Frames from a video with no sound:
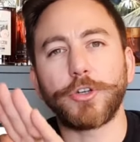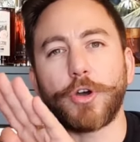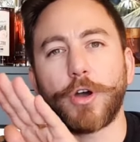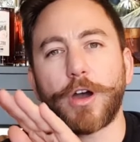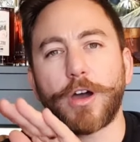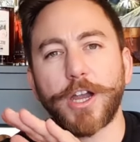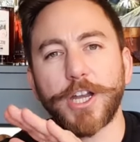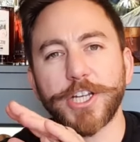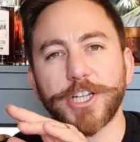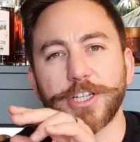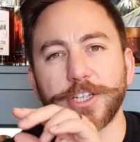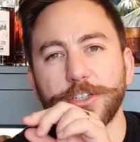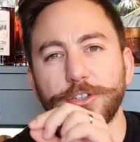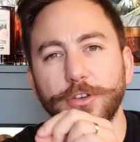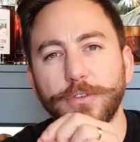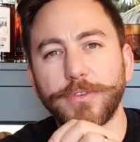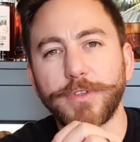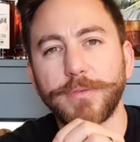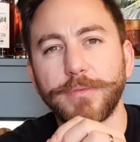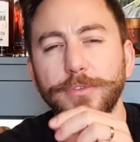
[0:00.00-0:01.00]
harshness
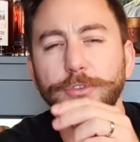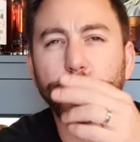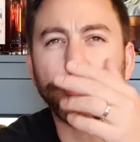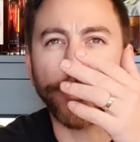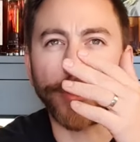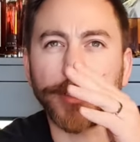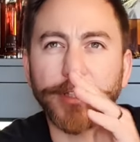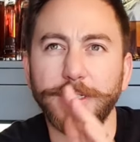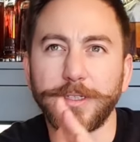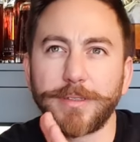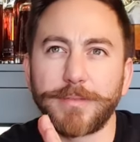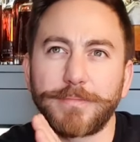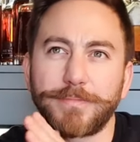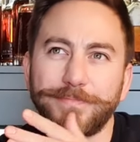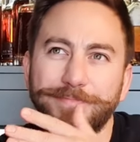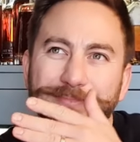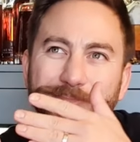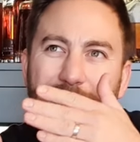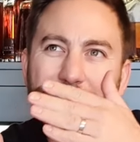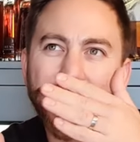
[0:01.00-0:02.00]
of the
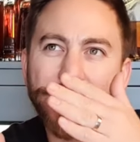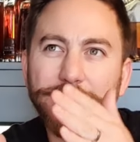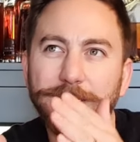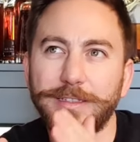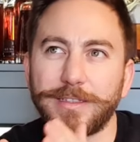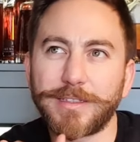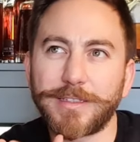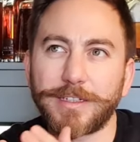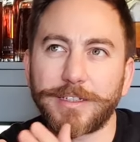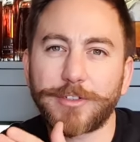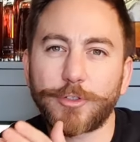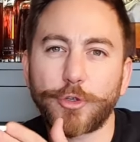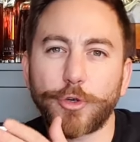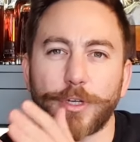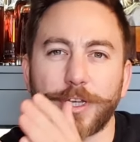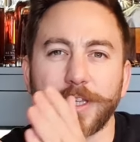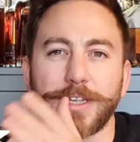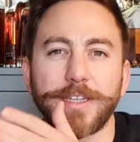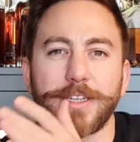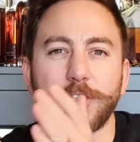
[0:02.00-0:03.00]

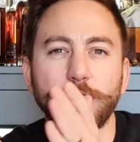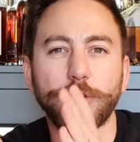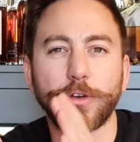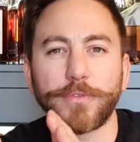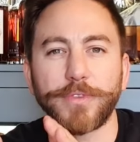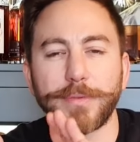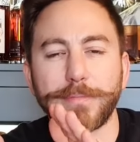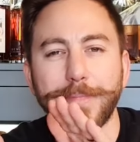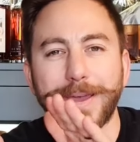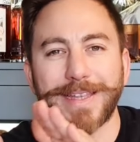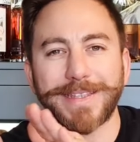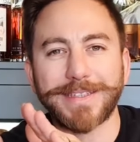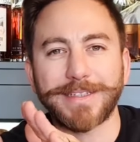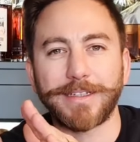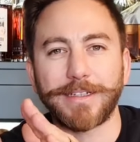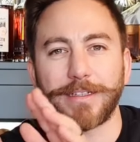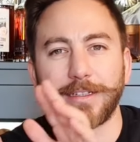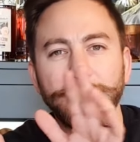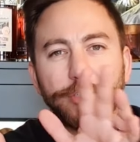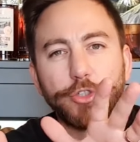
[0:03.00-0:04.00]
crookedness of the
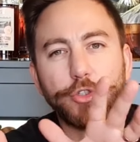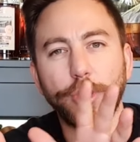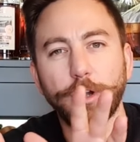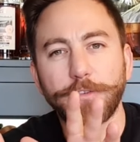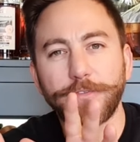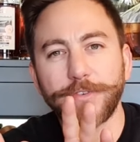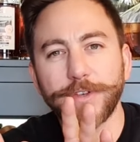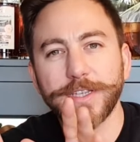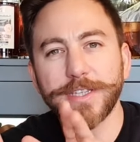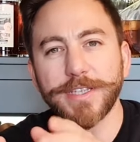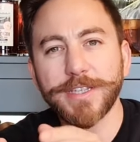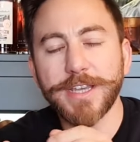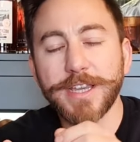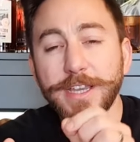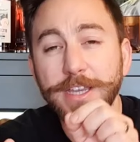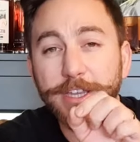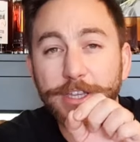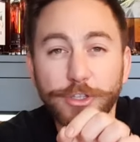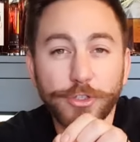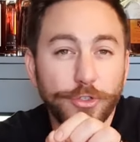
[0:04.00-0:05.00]
metal surface.
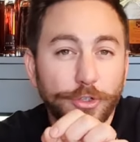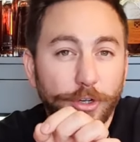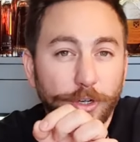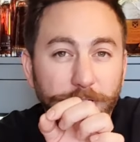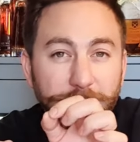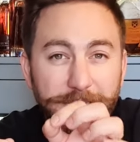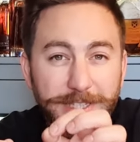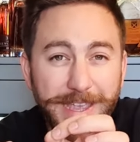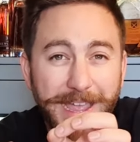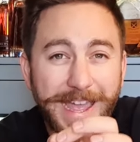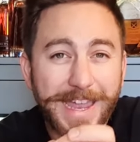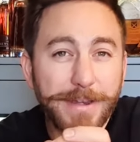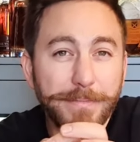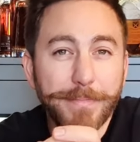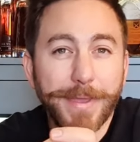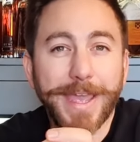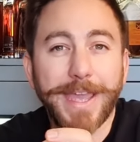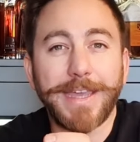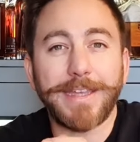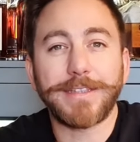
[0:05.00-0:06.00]
So it's
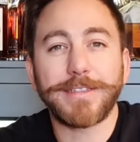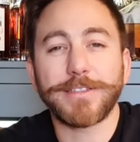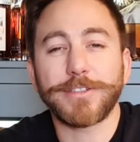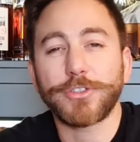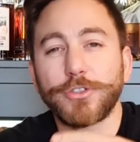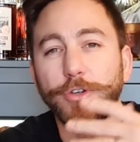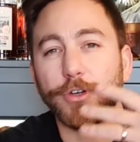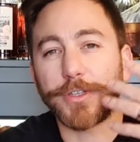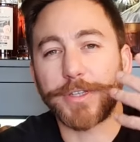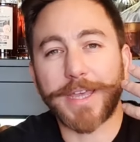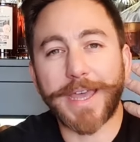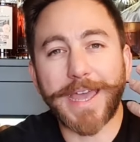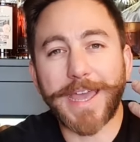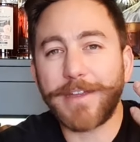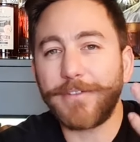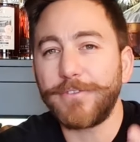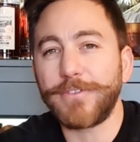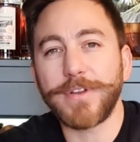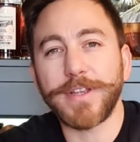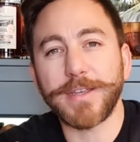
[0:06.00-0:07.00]
handmade, so
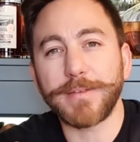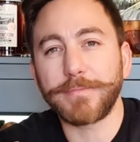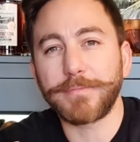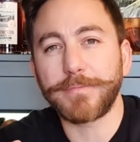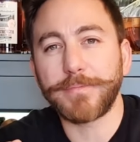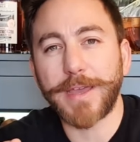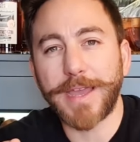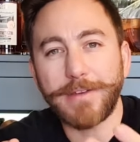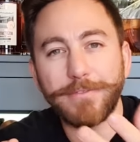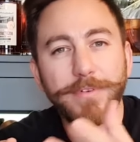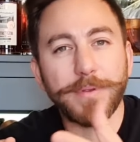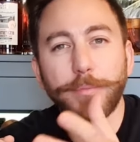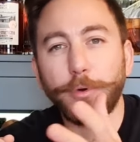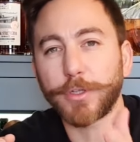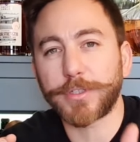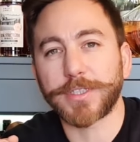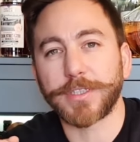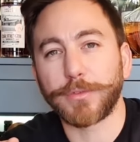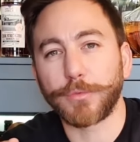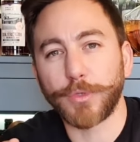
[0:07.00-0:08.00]
every
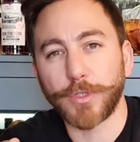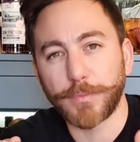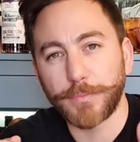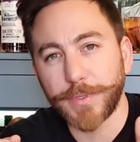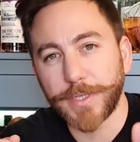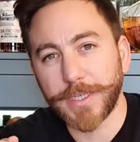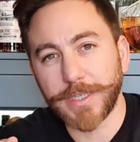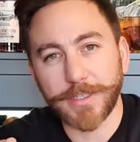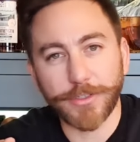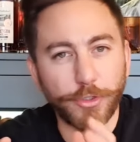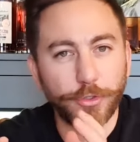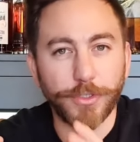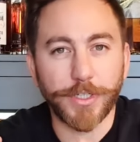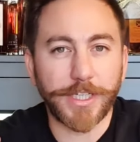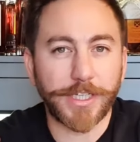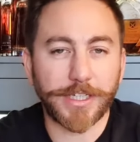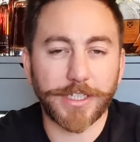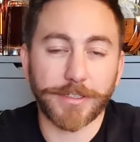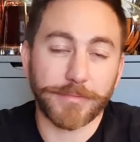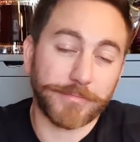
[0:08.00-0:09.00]
bottle will be
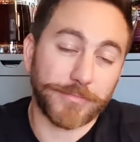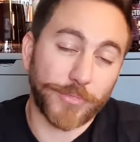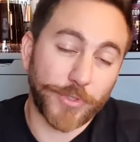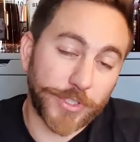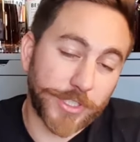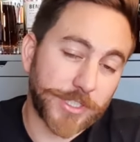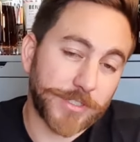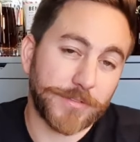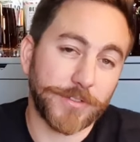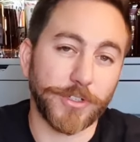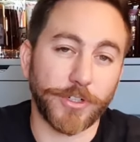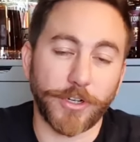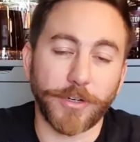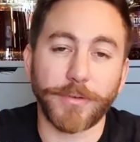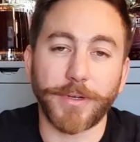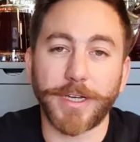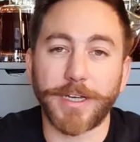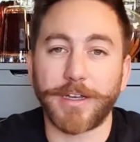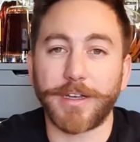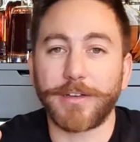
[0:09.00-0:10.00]
unique, which,
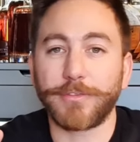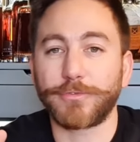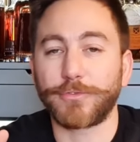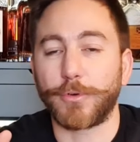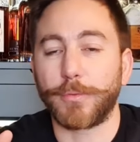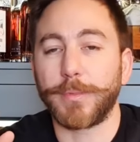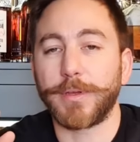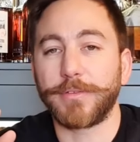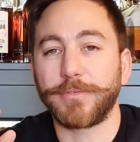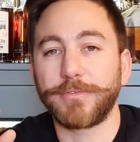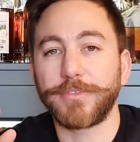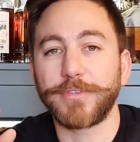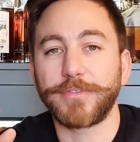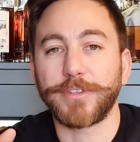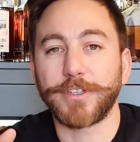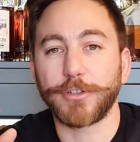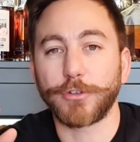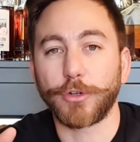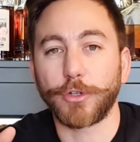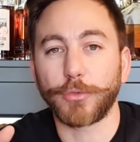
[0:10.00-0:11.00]
from a
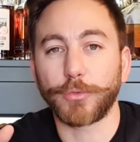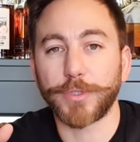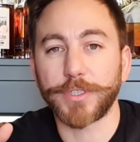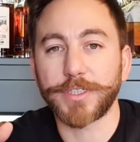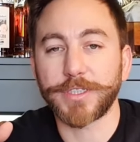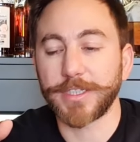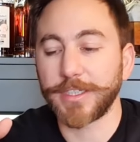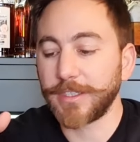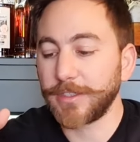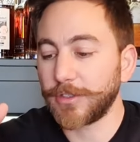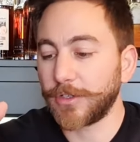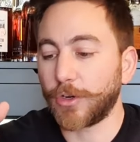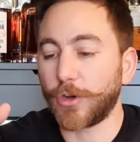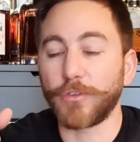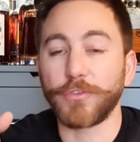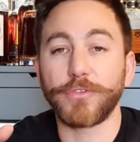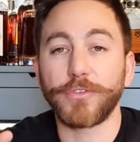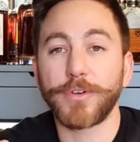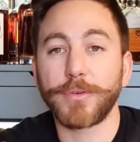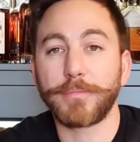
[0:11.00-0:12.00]
50-year-old whiskey
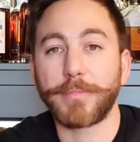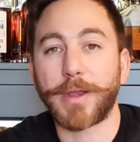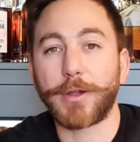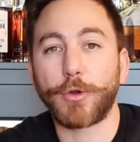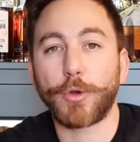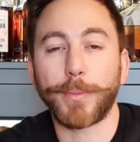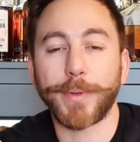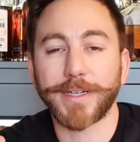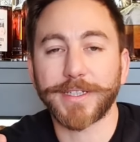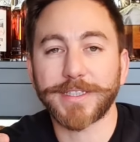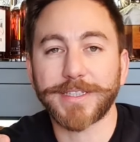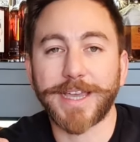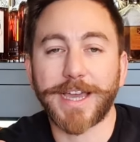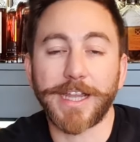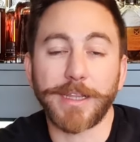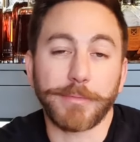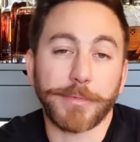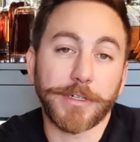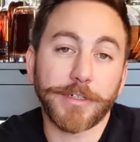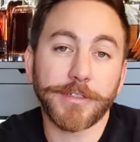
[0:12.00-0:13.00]
of Benromach's
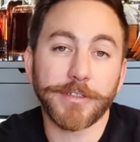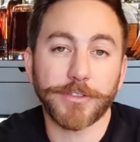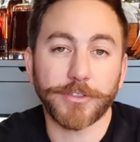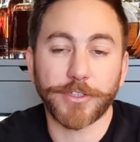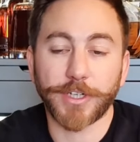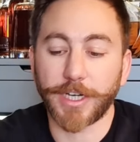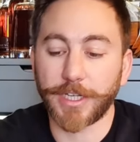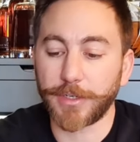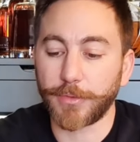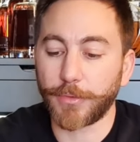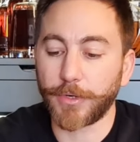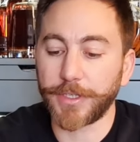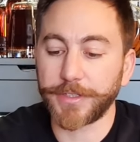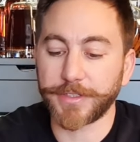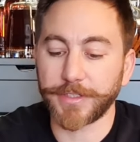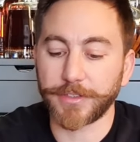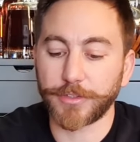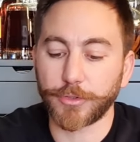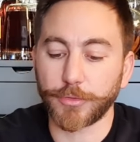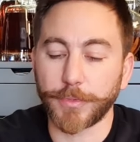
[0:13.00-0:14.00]
caliber, we kind of
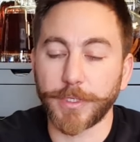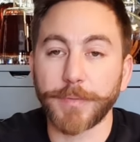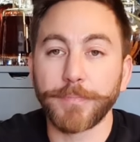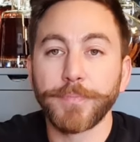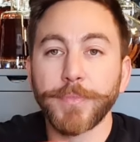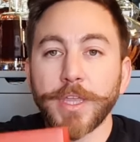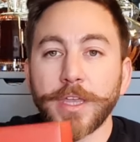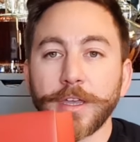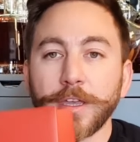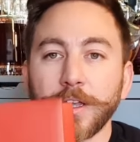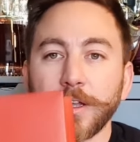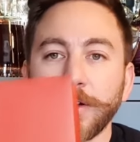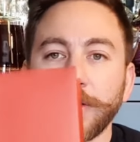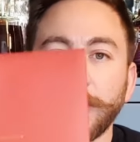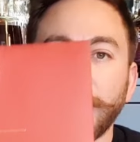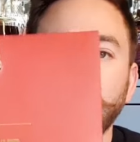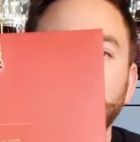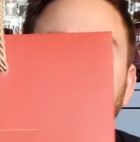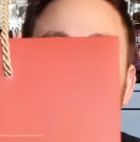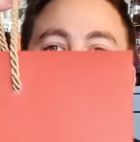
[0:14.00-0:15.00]
want it to be.
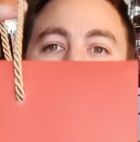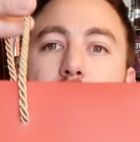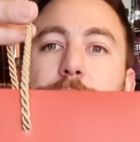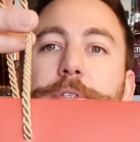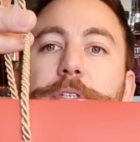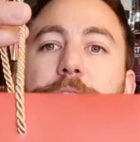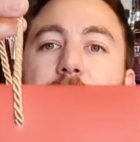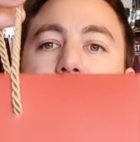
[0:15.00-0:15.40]
Right, it comes in